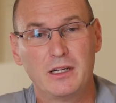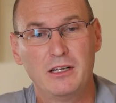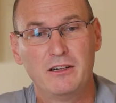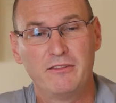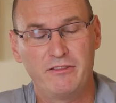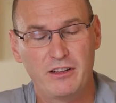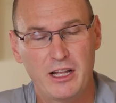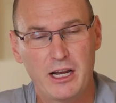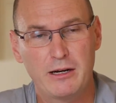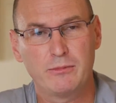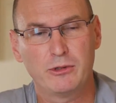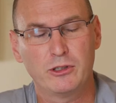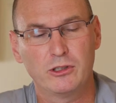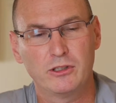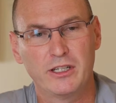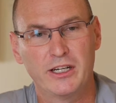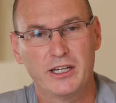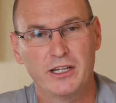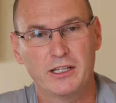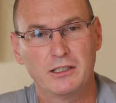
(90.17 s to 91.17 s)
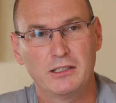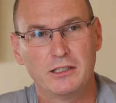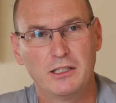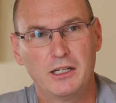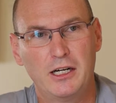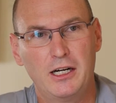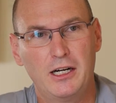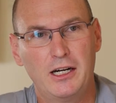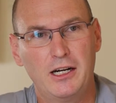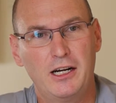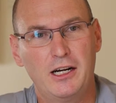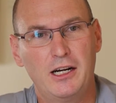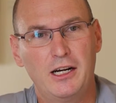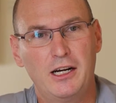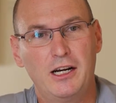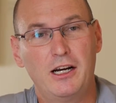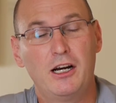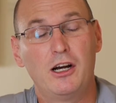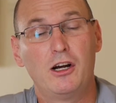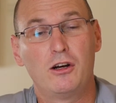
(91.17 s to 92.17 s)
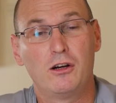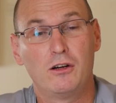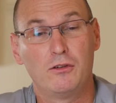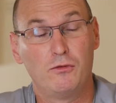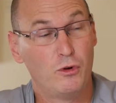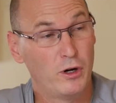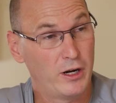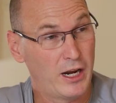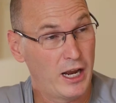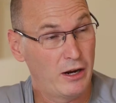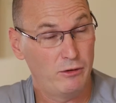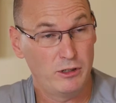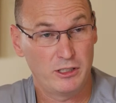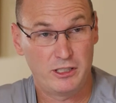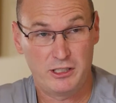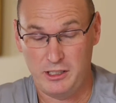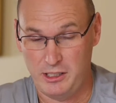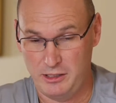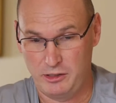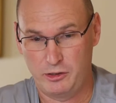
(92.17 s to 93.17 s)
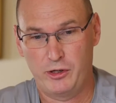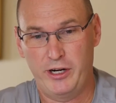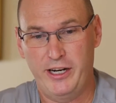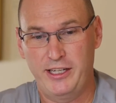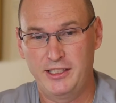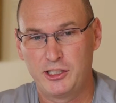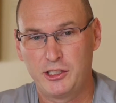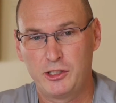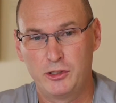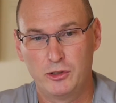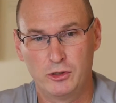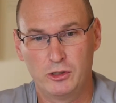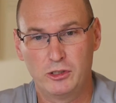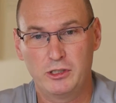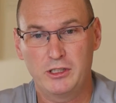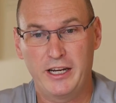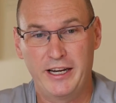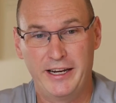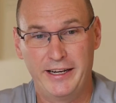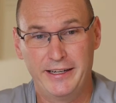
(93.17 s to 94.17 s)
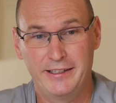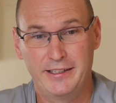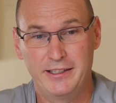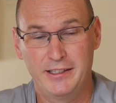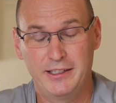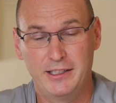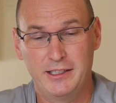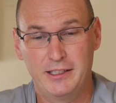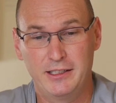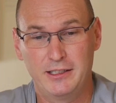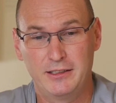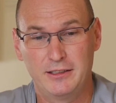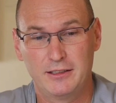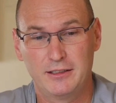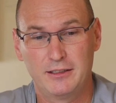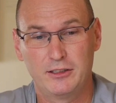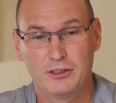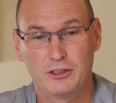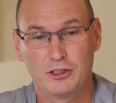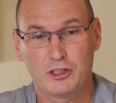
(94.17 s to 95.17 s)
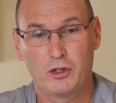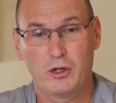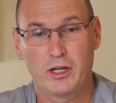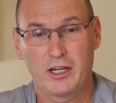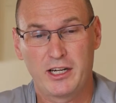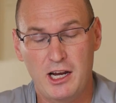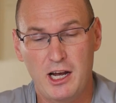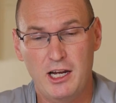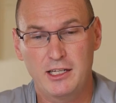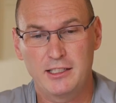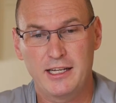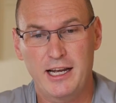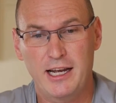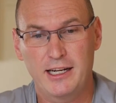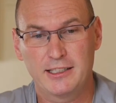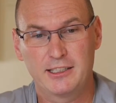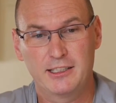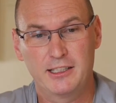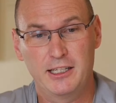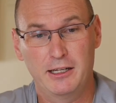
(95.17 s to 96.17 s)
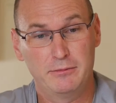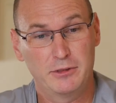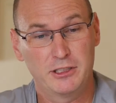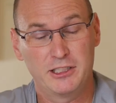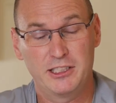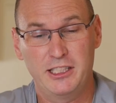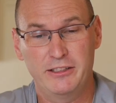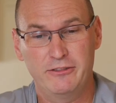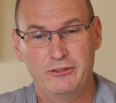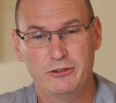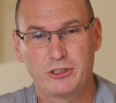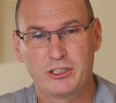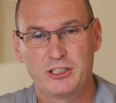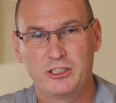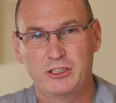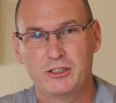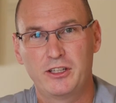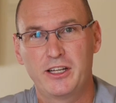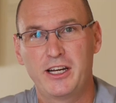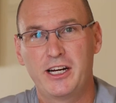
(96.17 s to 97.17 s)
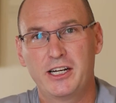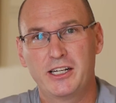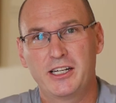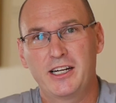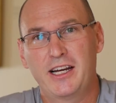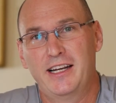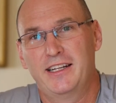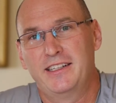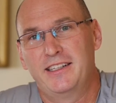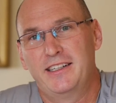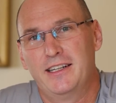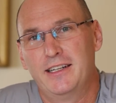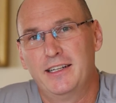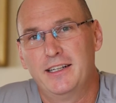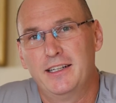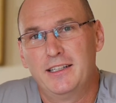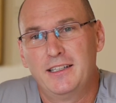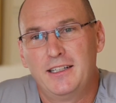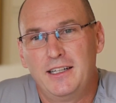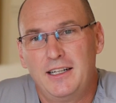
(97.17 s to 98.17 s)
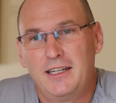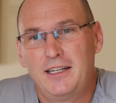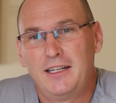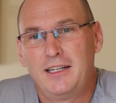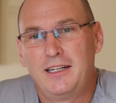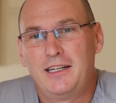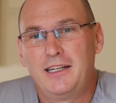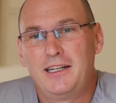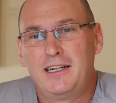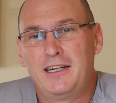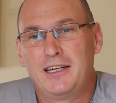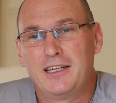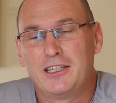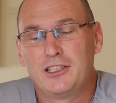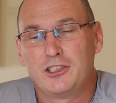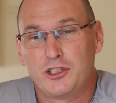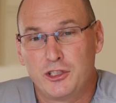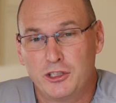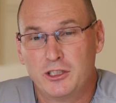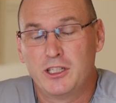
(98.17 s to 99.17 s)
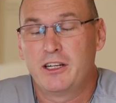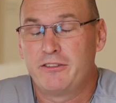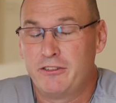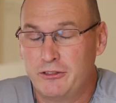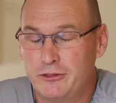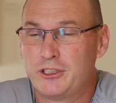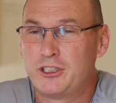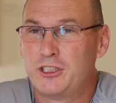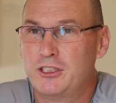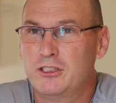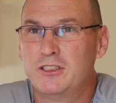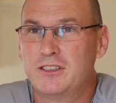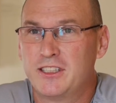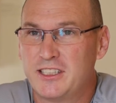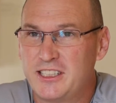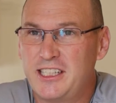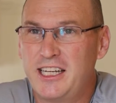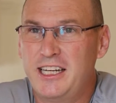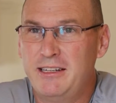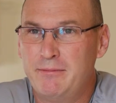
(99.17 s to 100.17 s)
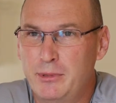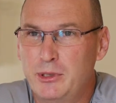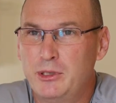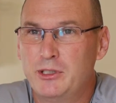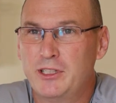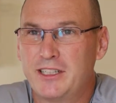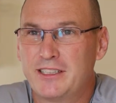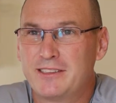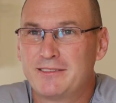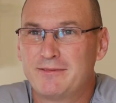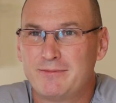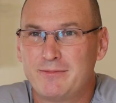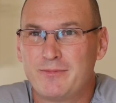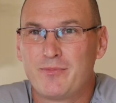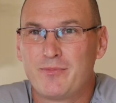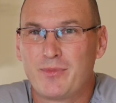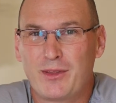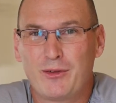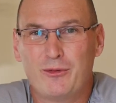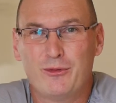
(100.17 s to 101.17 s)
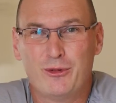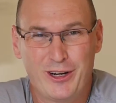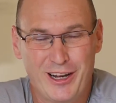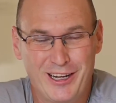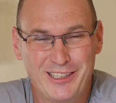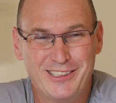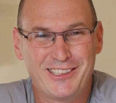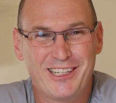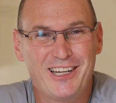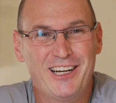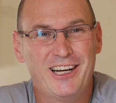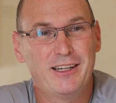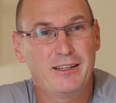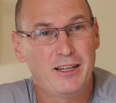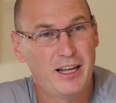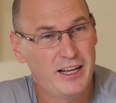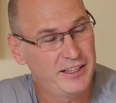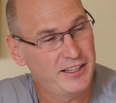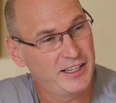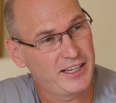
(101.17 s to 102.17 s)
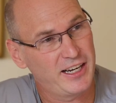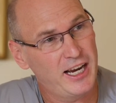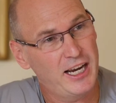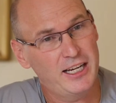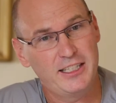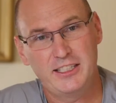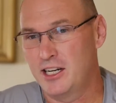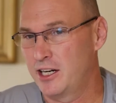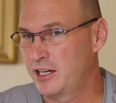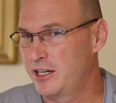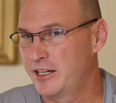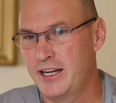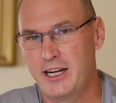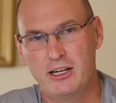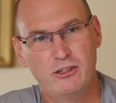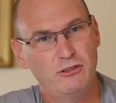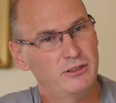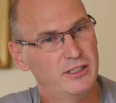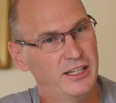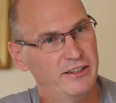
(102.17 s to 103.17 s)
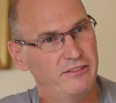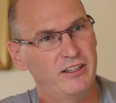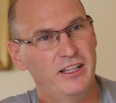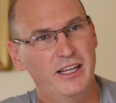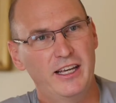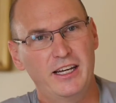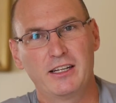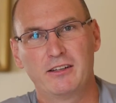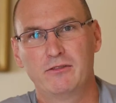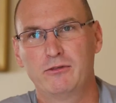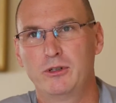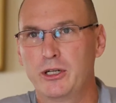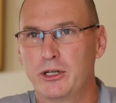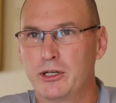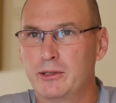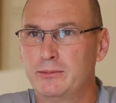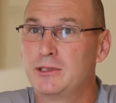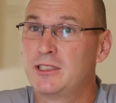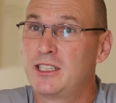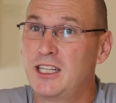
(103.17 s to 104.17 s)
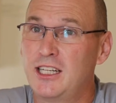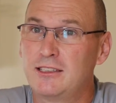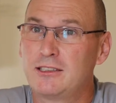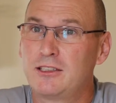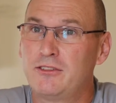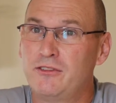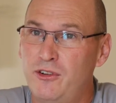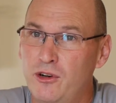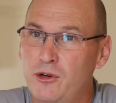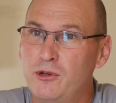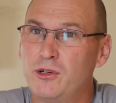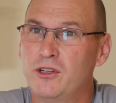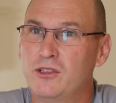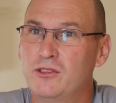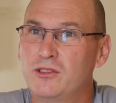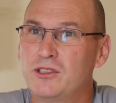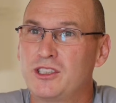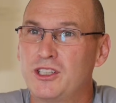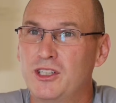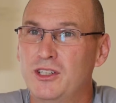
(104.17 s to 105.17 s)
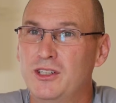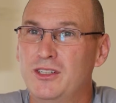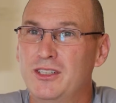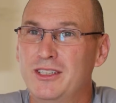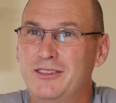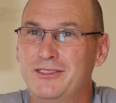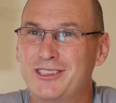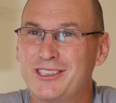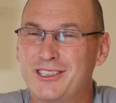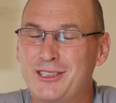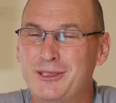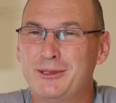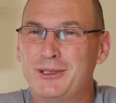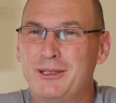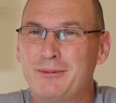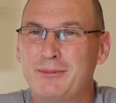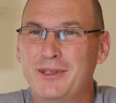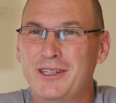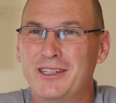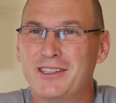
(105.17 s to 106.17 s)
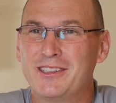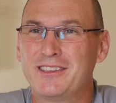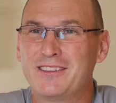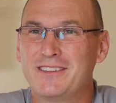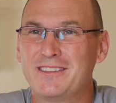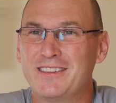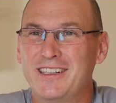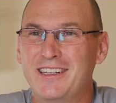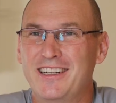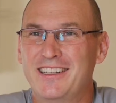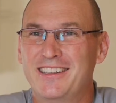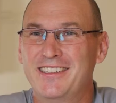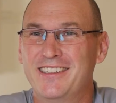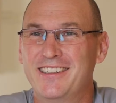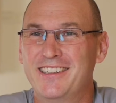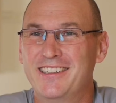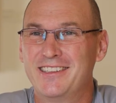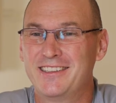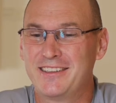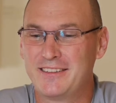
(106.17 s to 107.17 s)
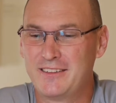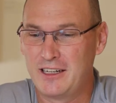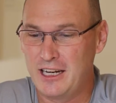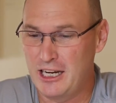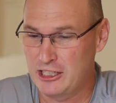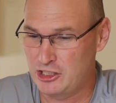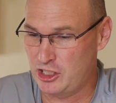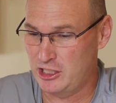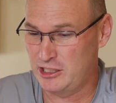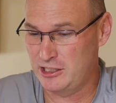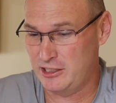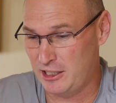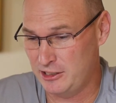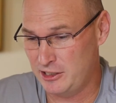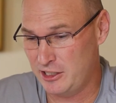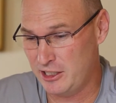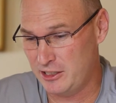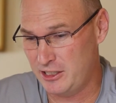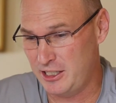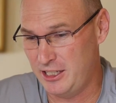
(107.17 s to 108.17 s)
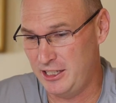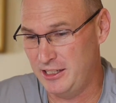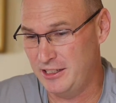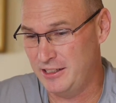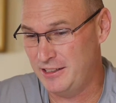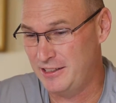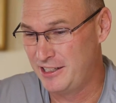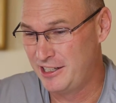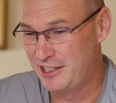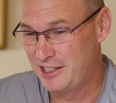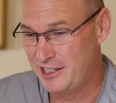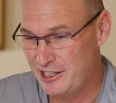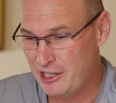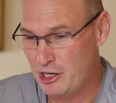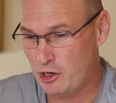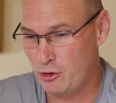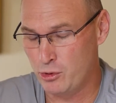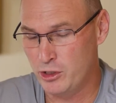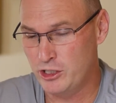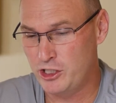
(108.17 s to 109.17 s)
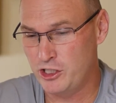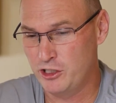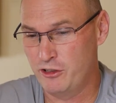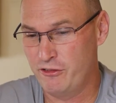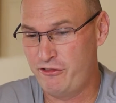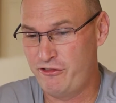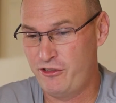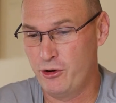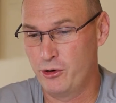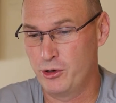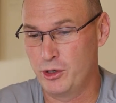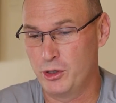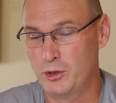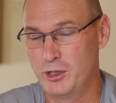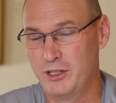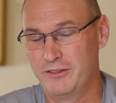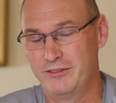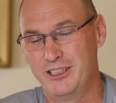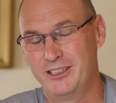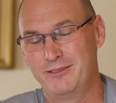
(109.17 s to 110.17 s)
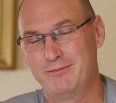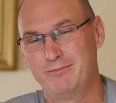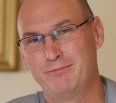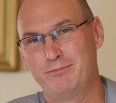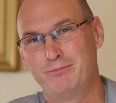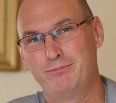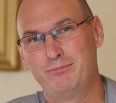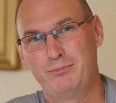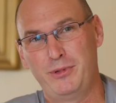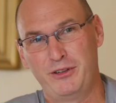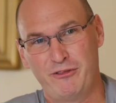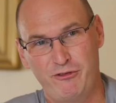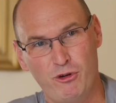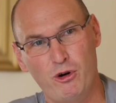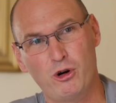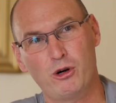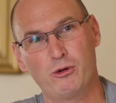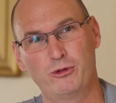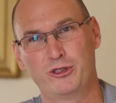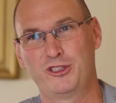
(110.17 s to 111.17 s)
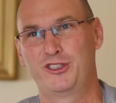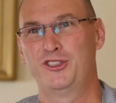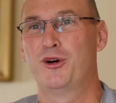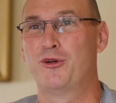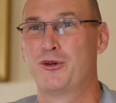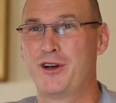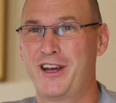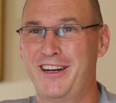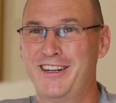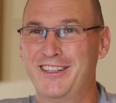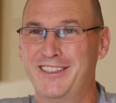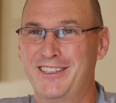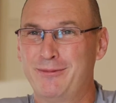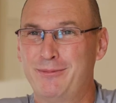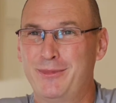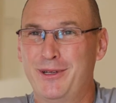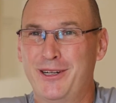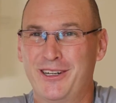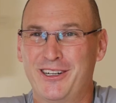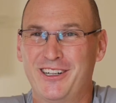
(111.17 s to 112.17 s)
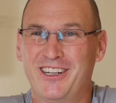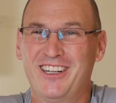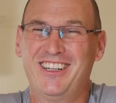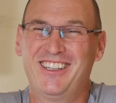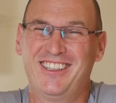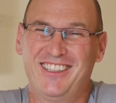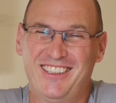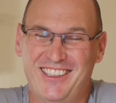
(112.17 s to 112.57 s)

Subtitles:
Flamborough there when I was in grade school, and so I contacted them to see if it was still there, and sure enough, it was still in the same building when I saw it, and the guy dug it out and everything, and we were able to take photos, so it was still up there. And actually, I got the original photo of it before it was donated up there.